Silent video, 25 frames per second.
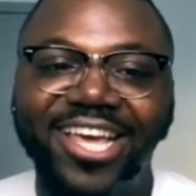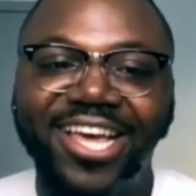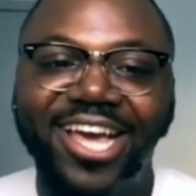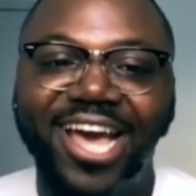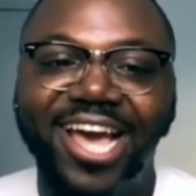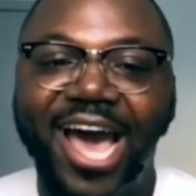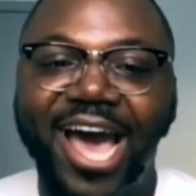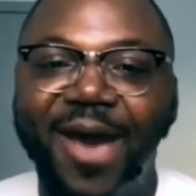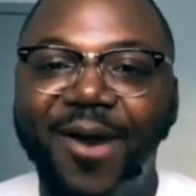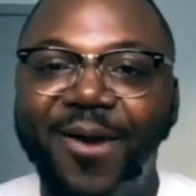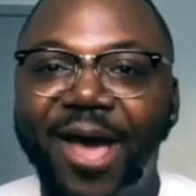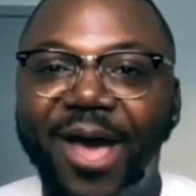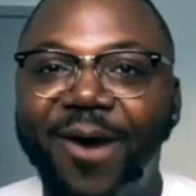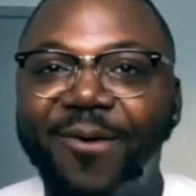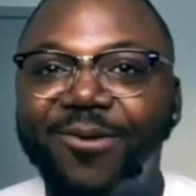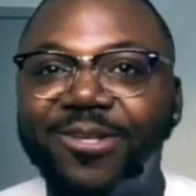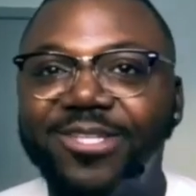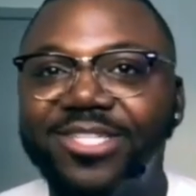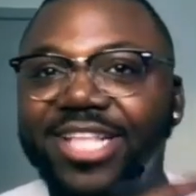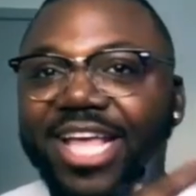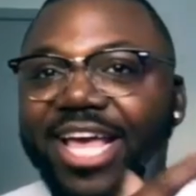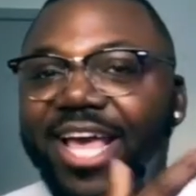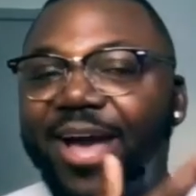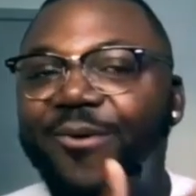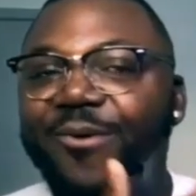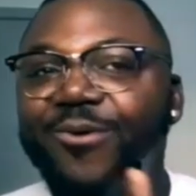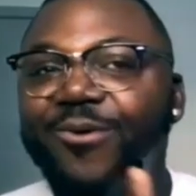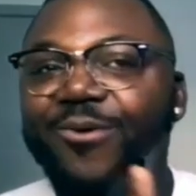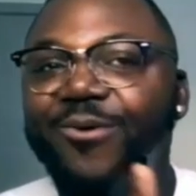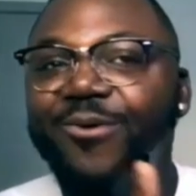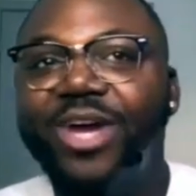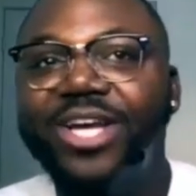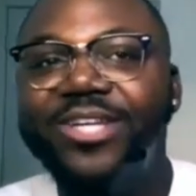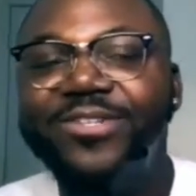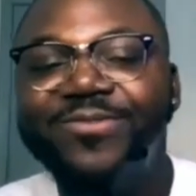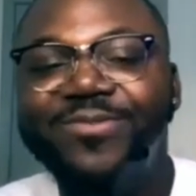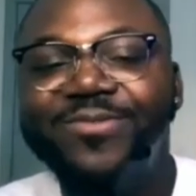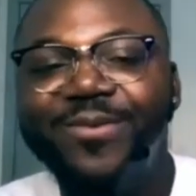I, I was like, I would rush
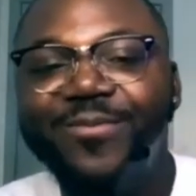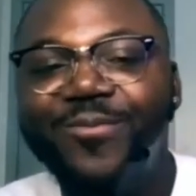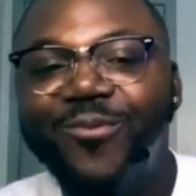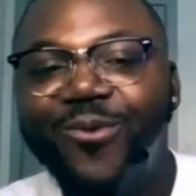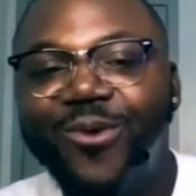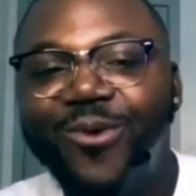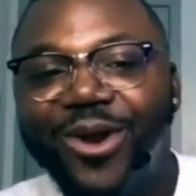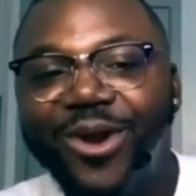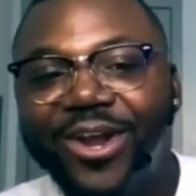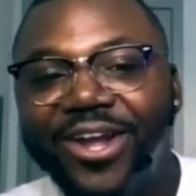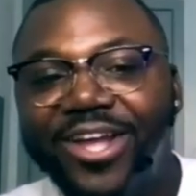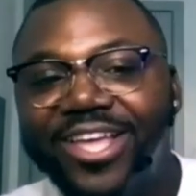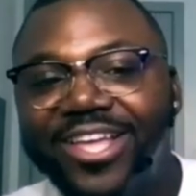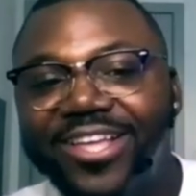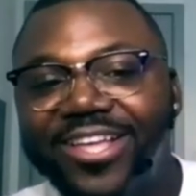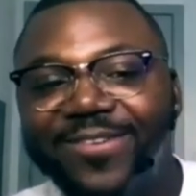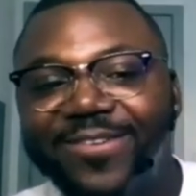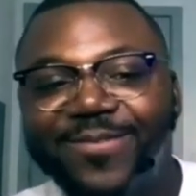from work,